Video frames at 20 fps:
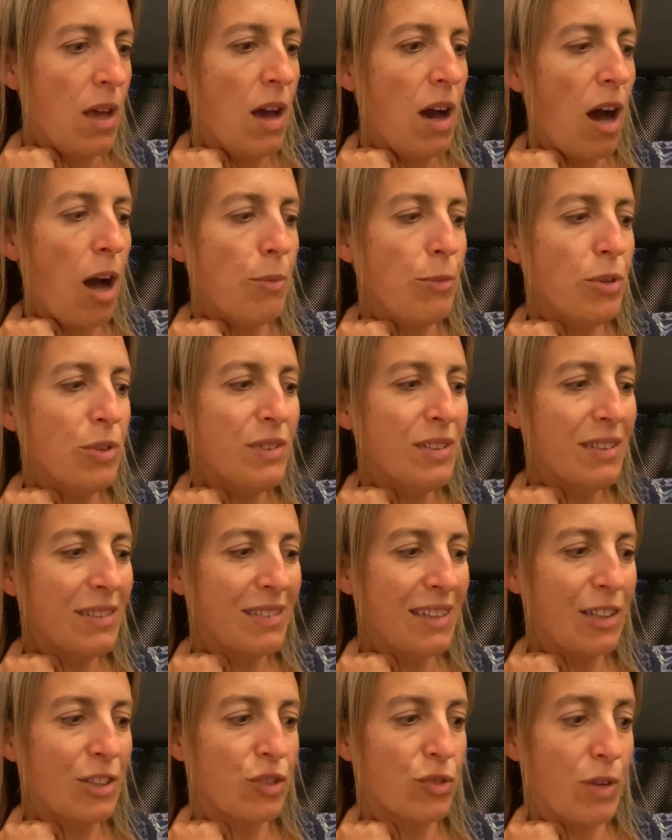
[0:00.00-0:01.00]
I'm not
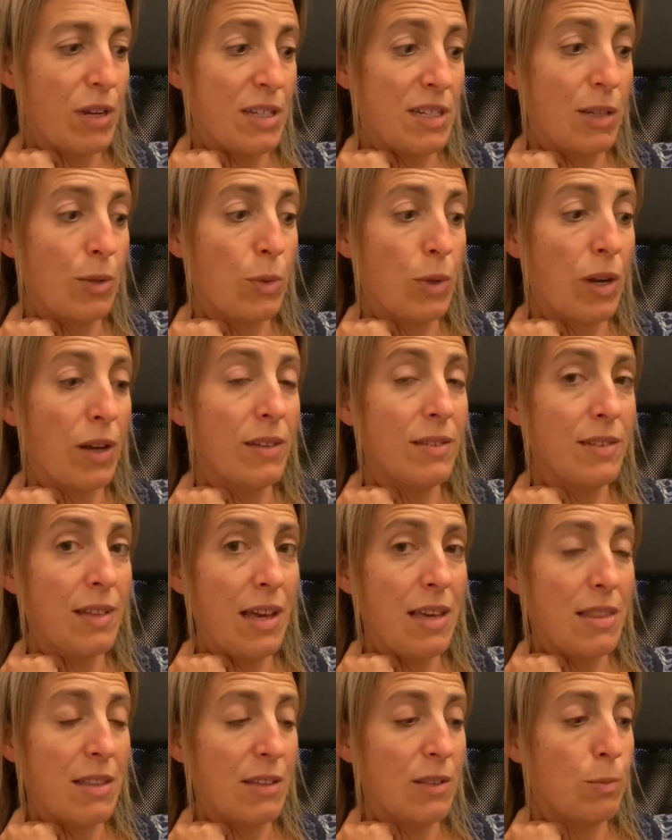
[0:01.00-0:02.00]
exaggerating when I
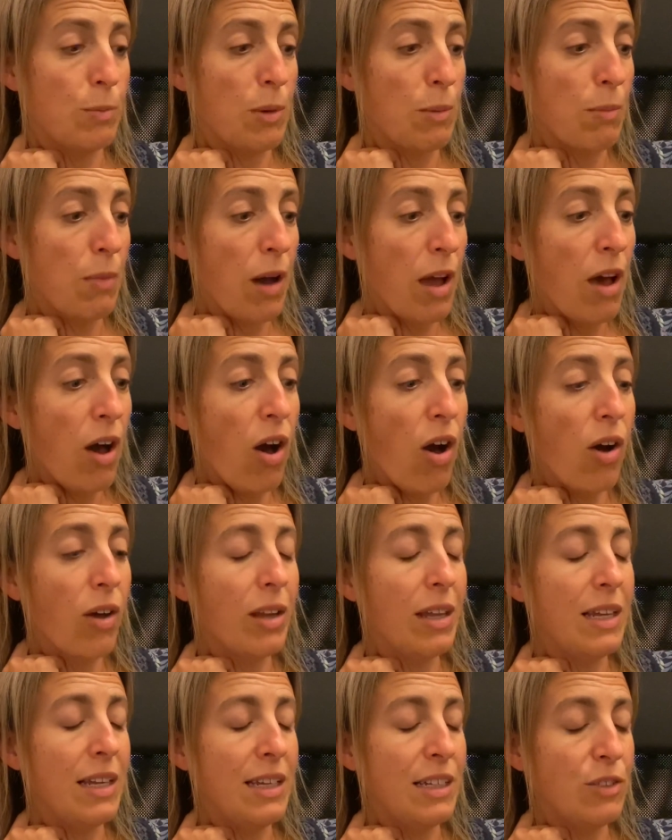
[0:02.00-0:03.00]
say this, but my heart
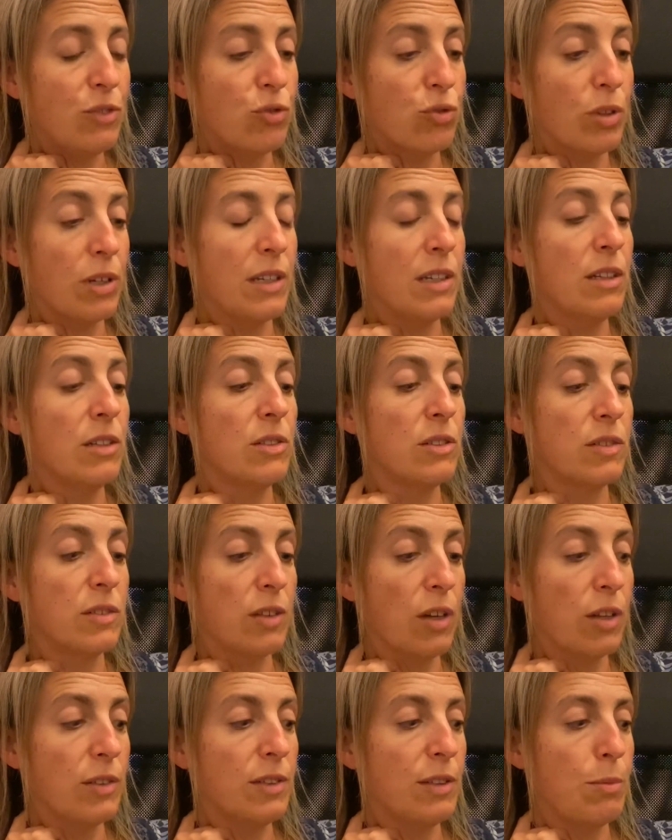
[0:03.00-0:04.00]
literally
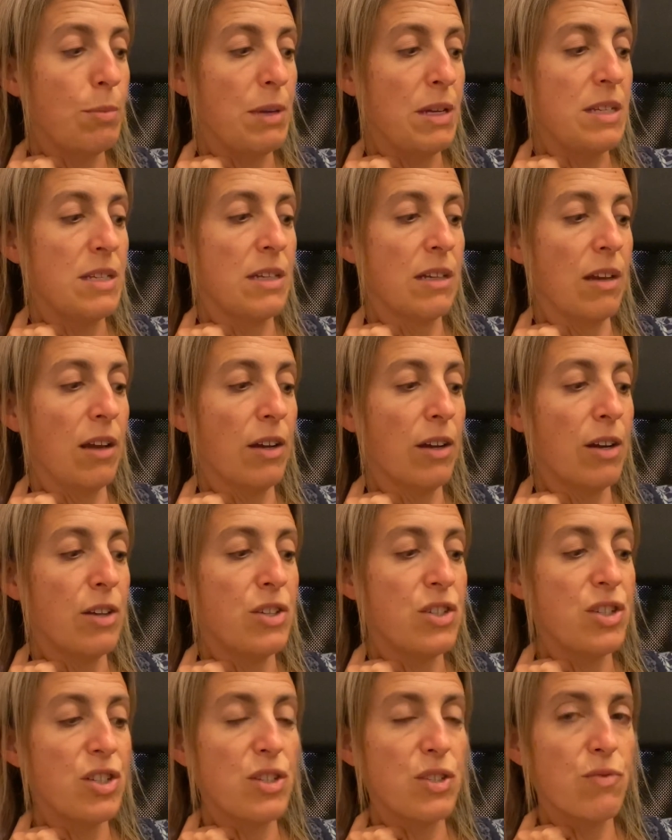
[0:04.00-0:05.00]
started beating like
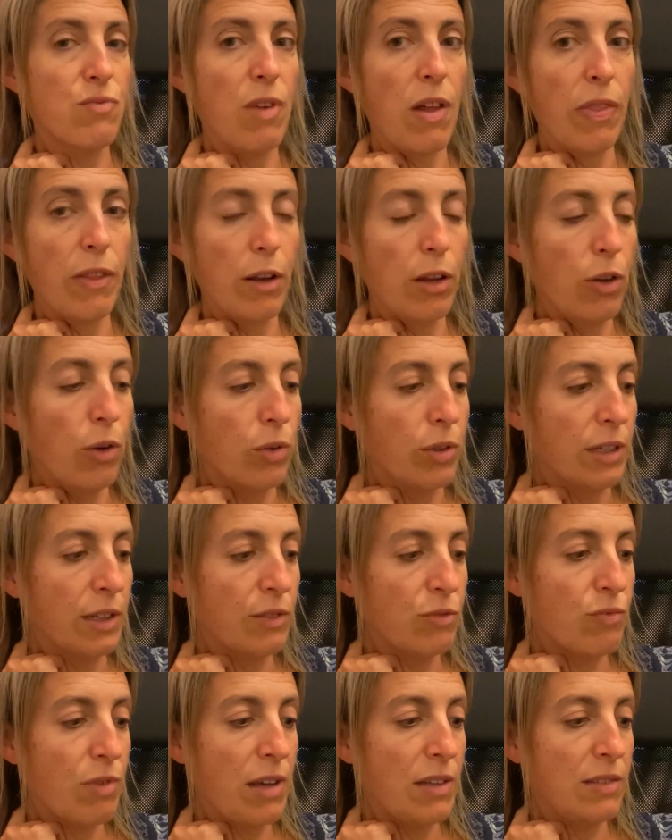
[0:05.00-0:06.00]
I'd just run the
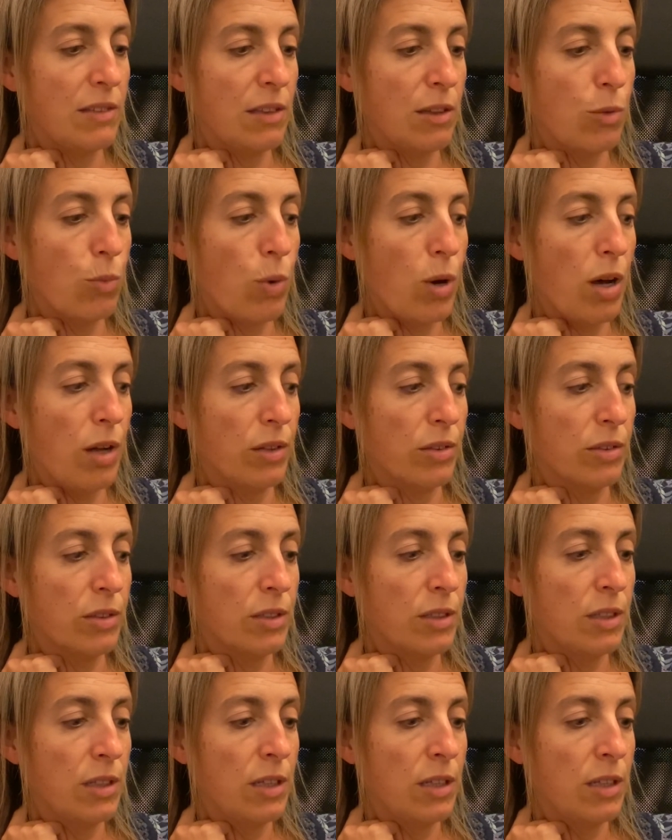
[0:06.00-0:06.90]
longest race in the world.